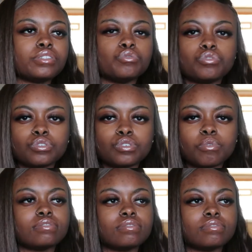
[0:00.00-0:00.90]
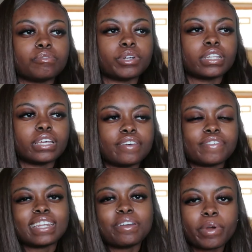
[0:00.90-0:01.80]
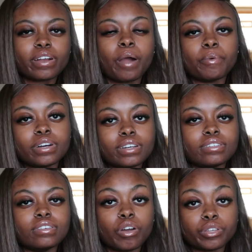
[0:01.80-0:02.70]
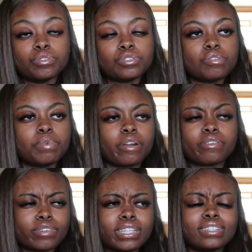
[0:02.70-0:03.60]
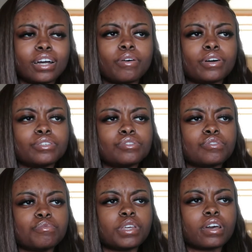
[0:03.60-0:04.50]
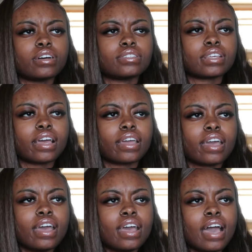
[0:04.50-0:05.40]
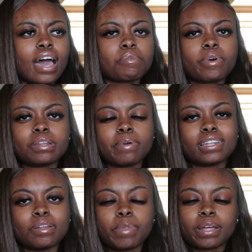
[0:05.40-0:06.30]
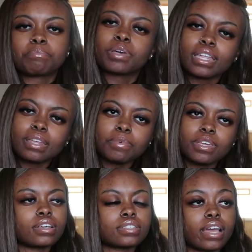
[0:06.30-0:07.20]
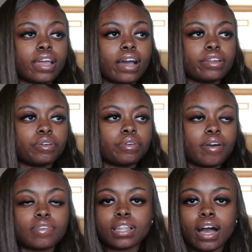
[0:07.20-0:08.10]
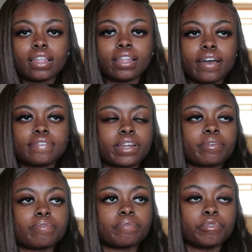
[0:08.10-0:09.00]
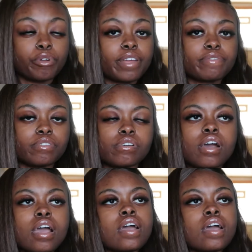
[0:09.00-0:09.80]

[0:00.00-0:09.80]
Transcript: YouTube really if anywhere i would on youtube but i really don't on youtube because like i don't want anybody to like pity me because like i do have a lot in life and i'm grateful